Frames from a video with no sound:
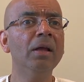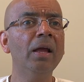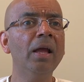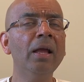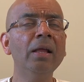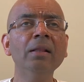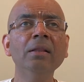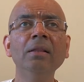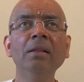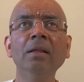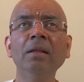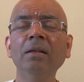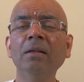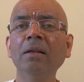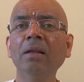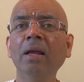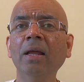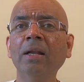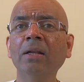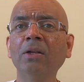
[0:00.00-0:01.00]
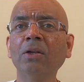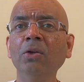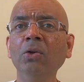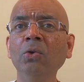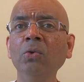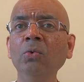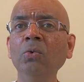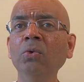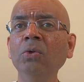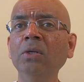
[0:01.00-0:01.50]
And that at
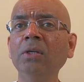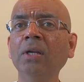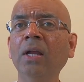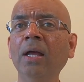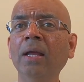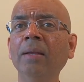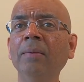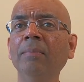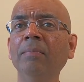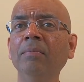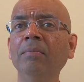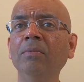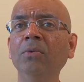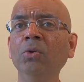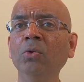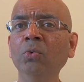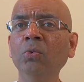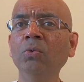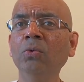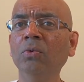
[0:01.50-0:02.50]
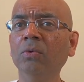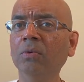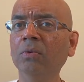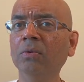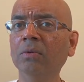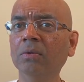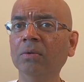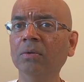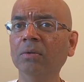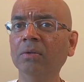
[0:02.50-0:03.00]
noon,
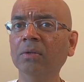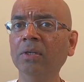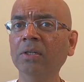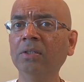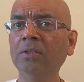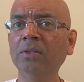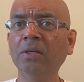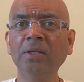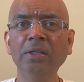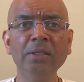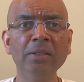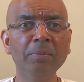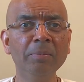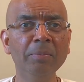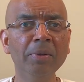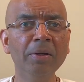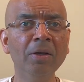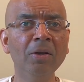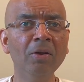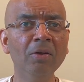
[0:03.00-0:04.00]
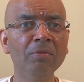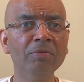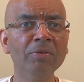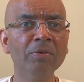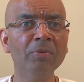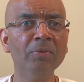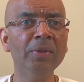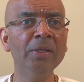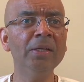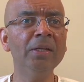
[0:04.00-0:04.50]
literally in the middle of
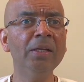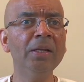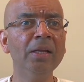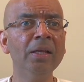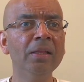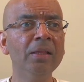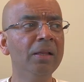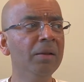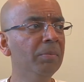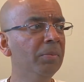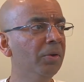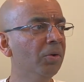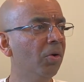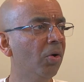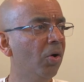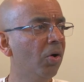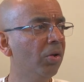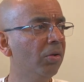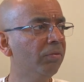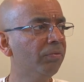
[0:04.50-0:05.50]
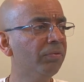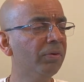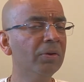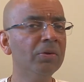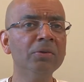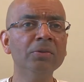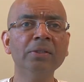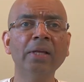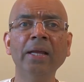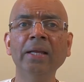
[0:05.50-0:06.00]
a weekday, there'll be all
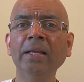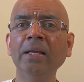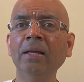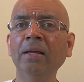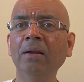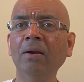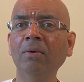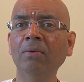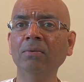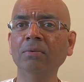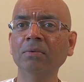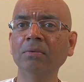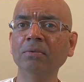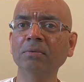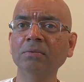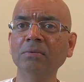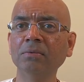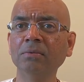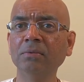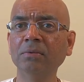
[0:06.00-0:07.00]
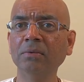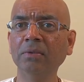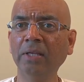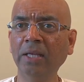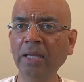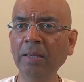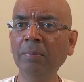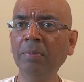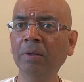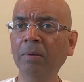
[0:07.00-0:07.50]
fellows hanging around.
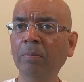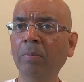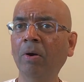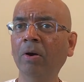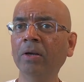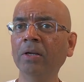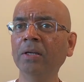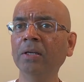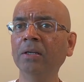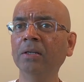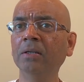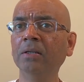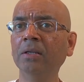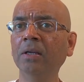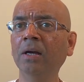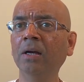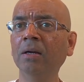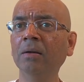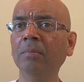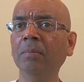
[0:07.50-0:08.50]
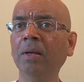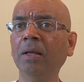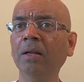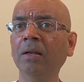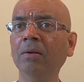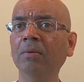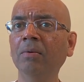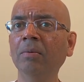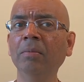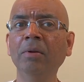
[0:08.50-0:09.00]
Able-bodied young
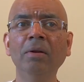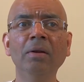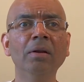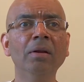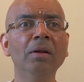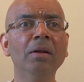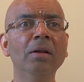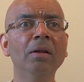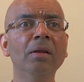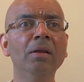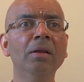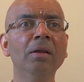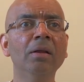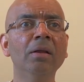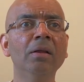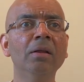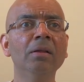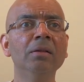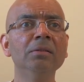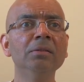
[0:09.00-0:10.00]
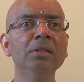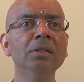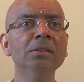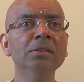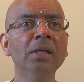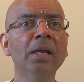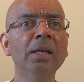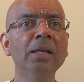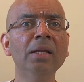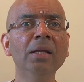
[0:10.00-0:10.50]
men, women,
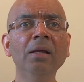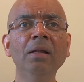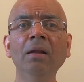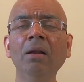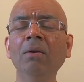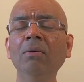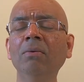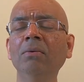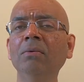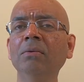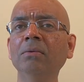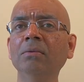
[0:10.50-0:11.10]
just hanging around.